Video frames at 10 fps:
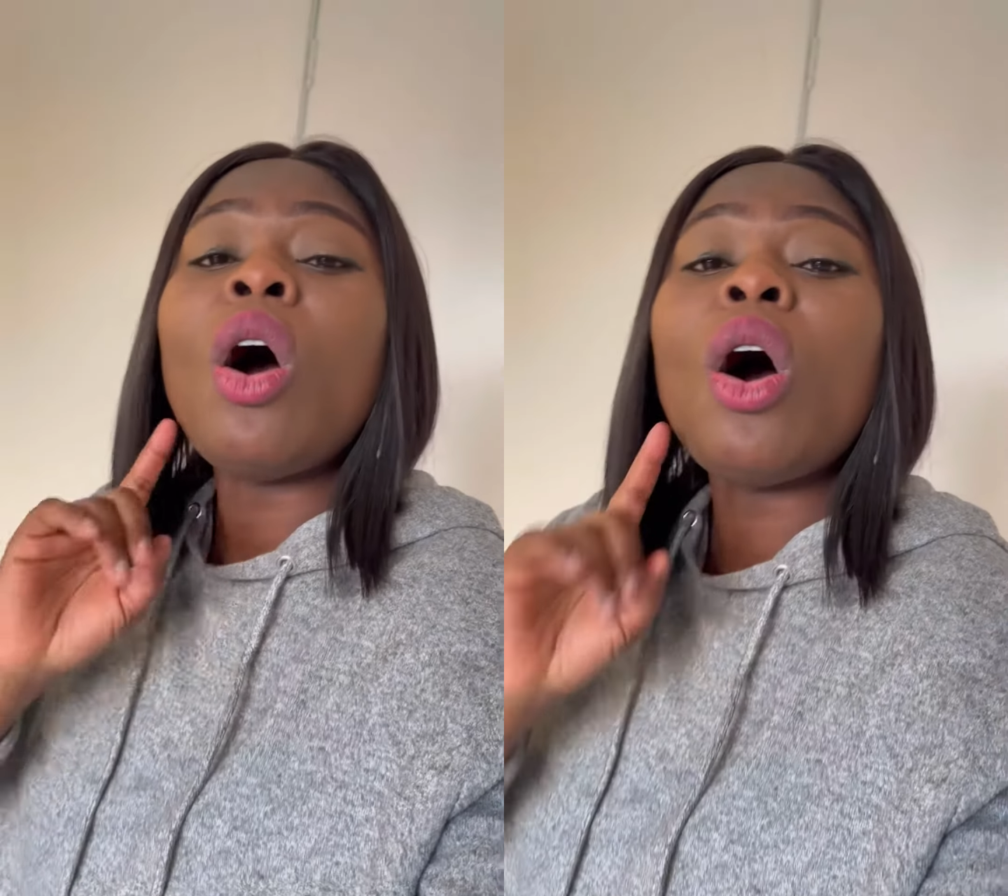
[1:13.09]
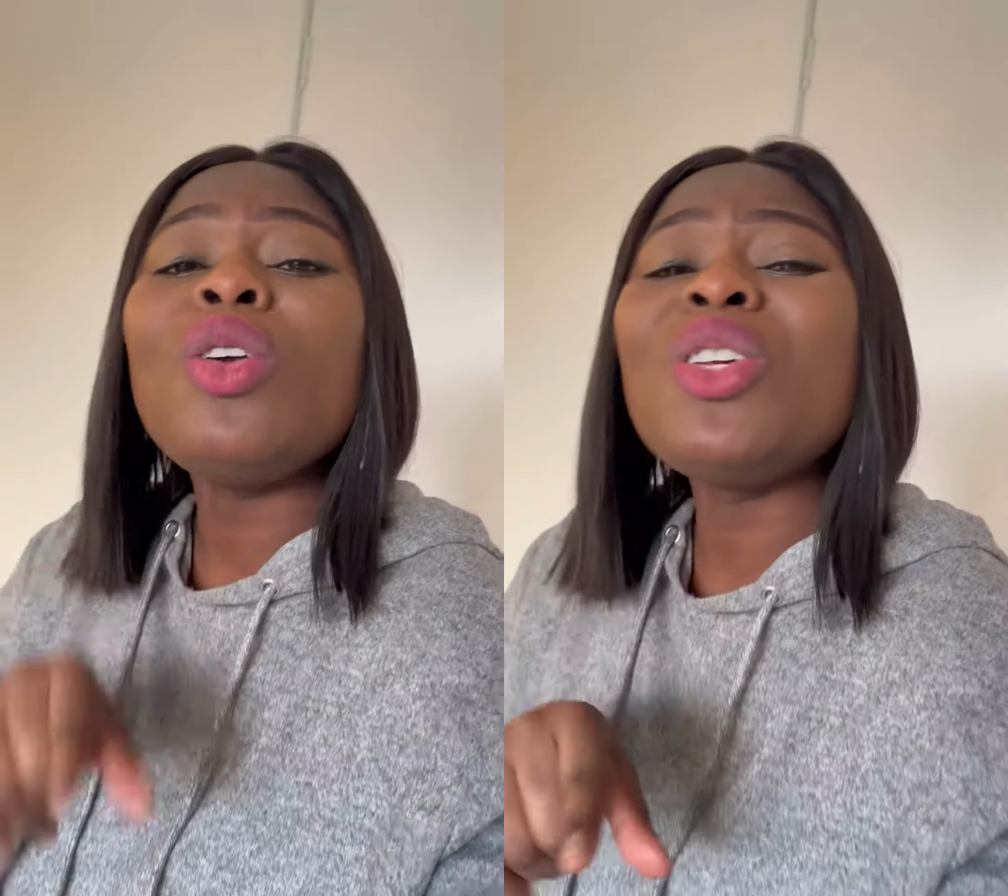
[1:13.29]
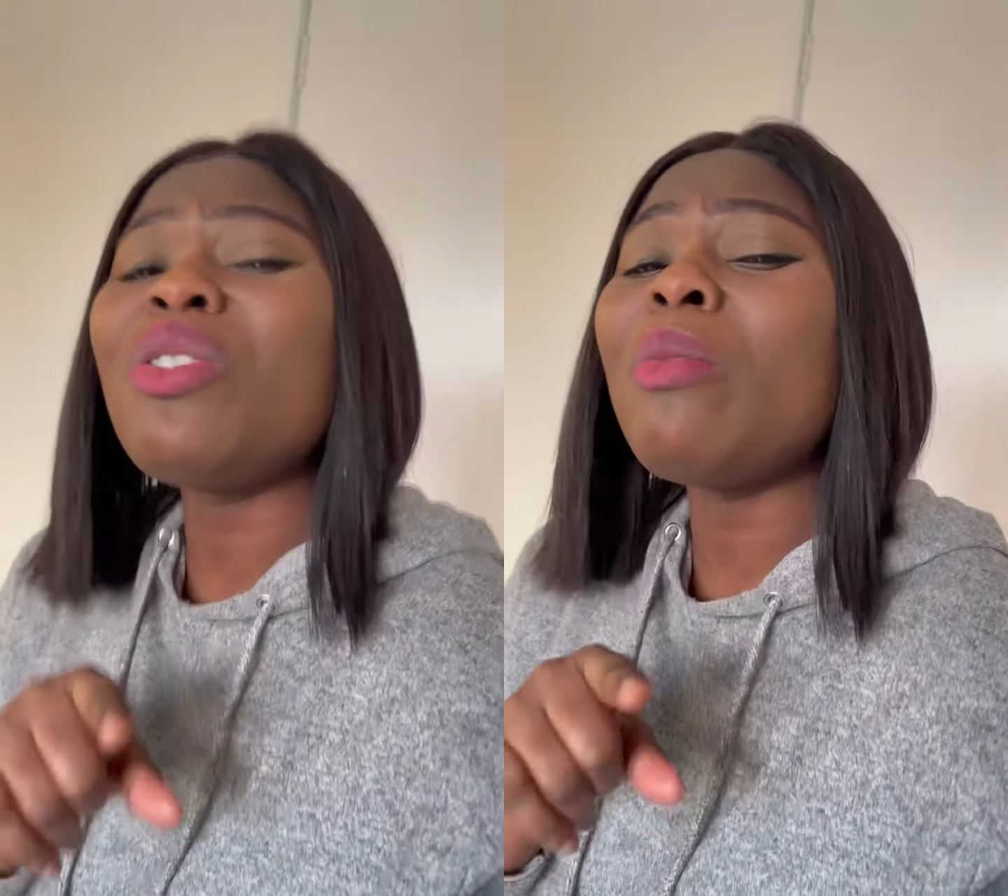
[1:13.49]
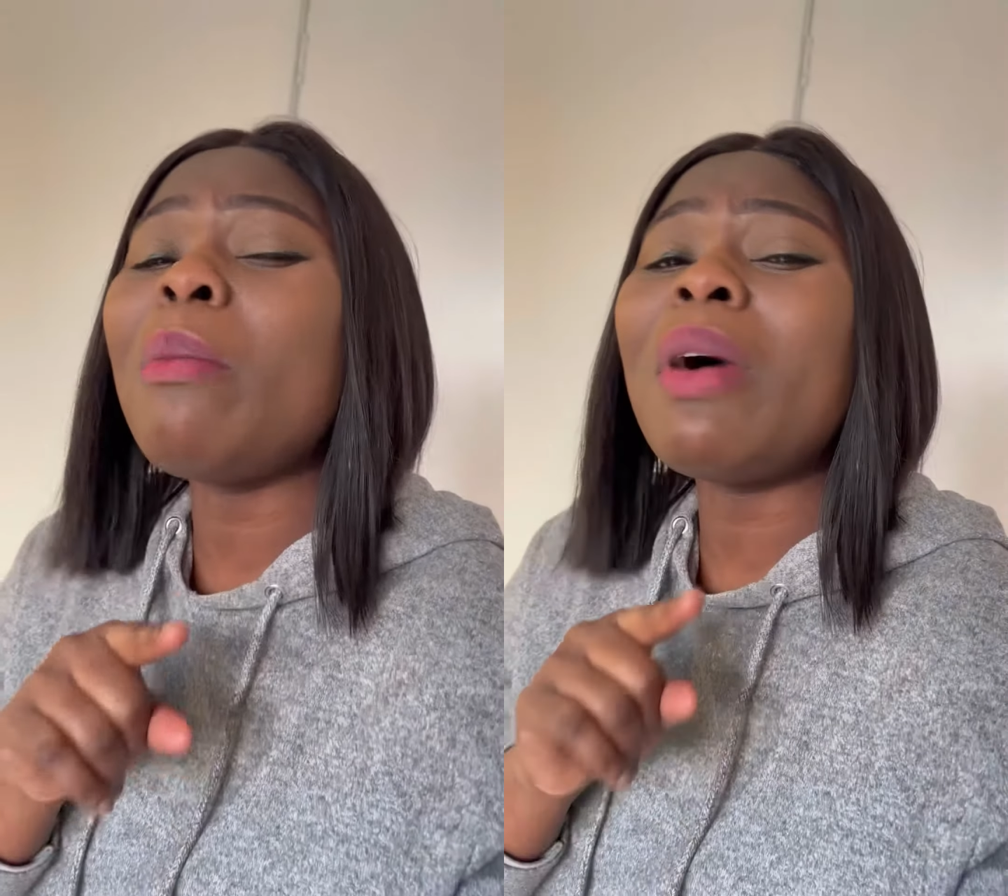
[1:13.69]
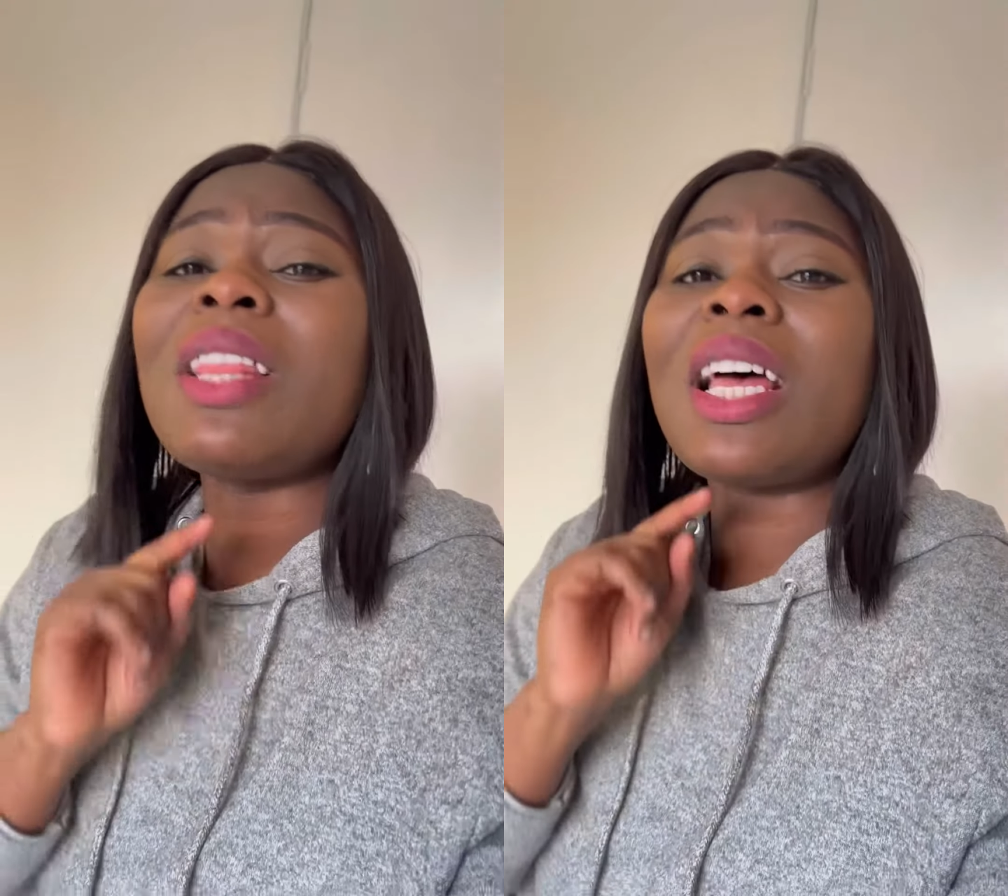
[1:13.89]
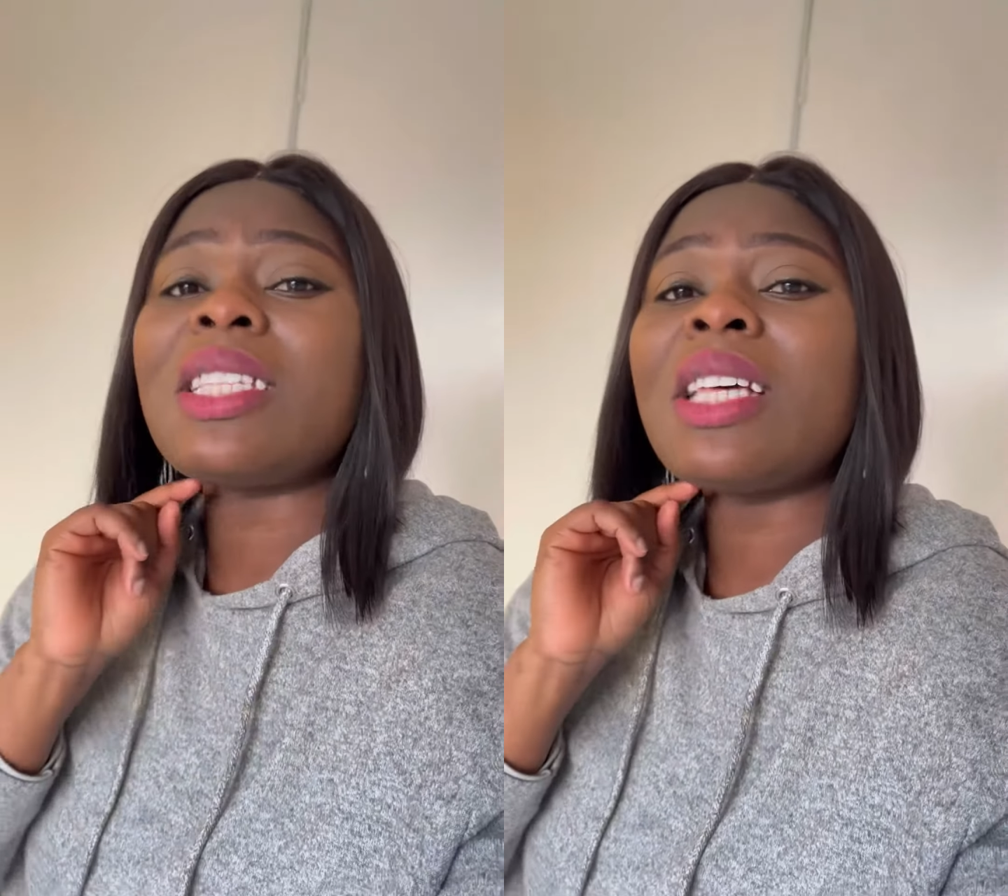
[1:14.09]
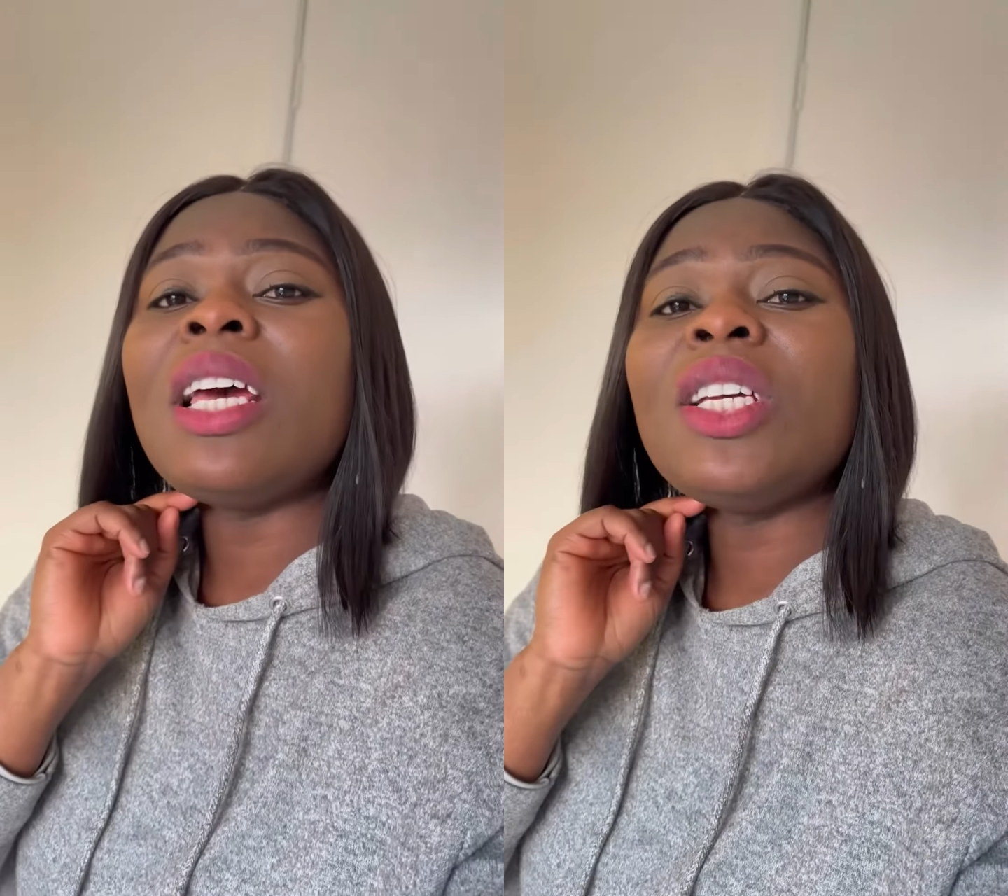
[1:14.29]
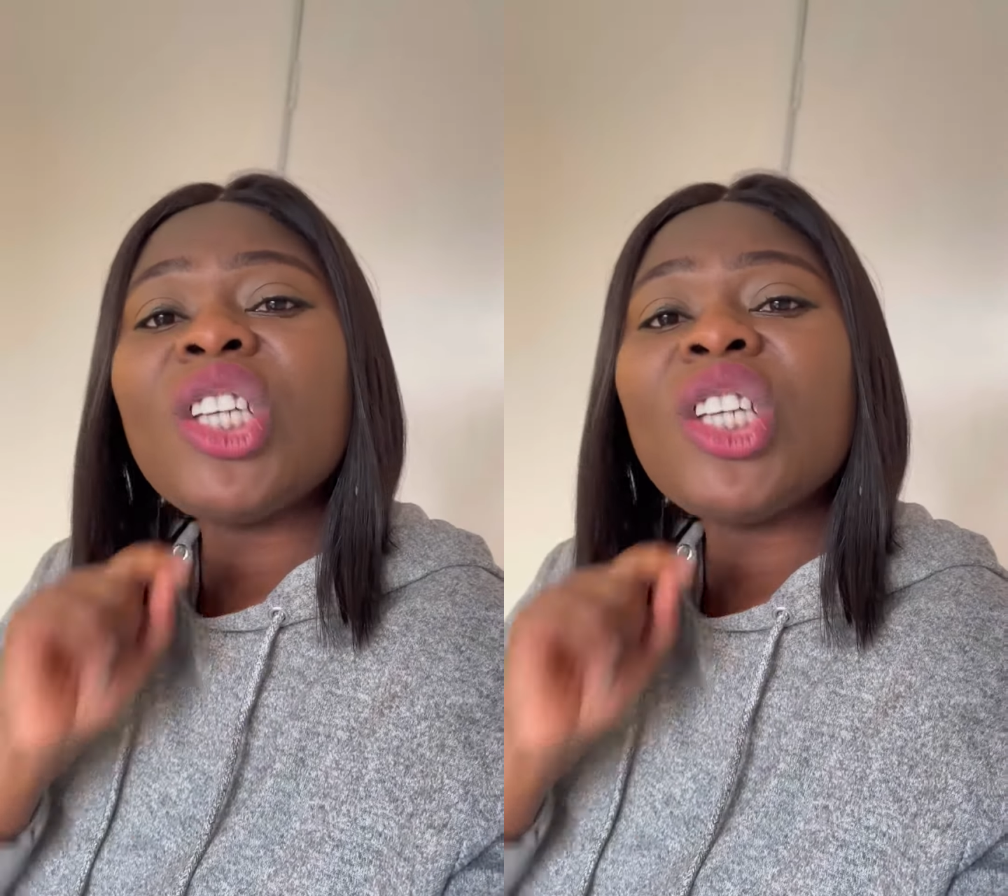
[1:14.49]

Always remember that